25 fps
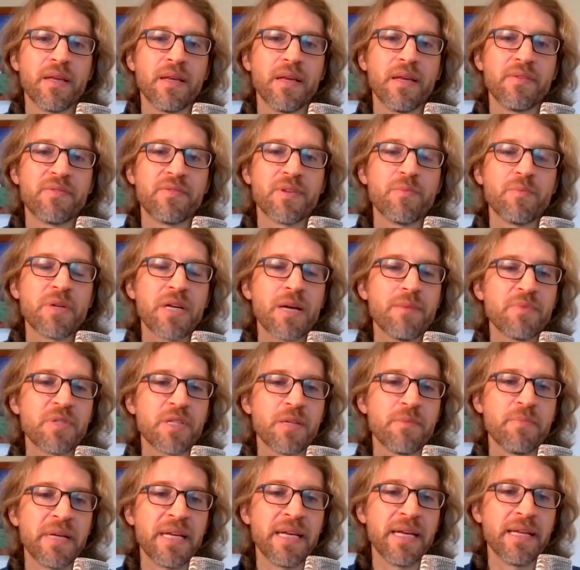someone comes
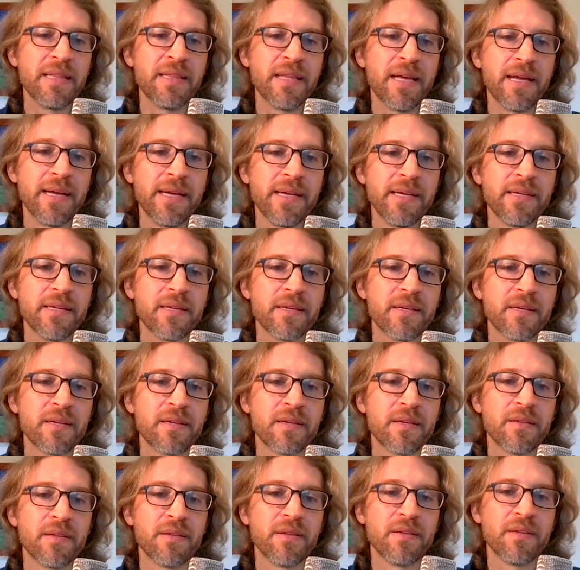to me and they
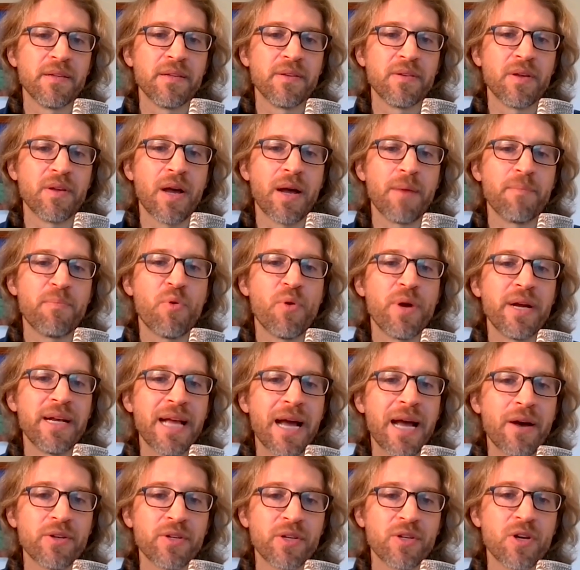point
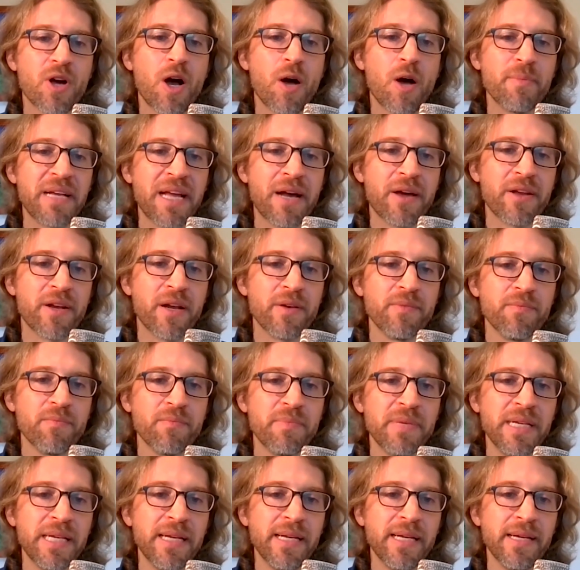out or call me out on
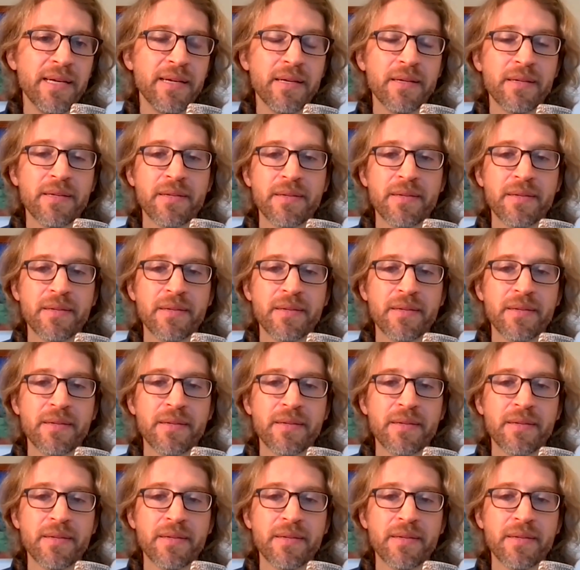being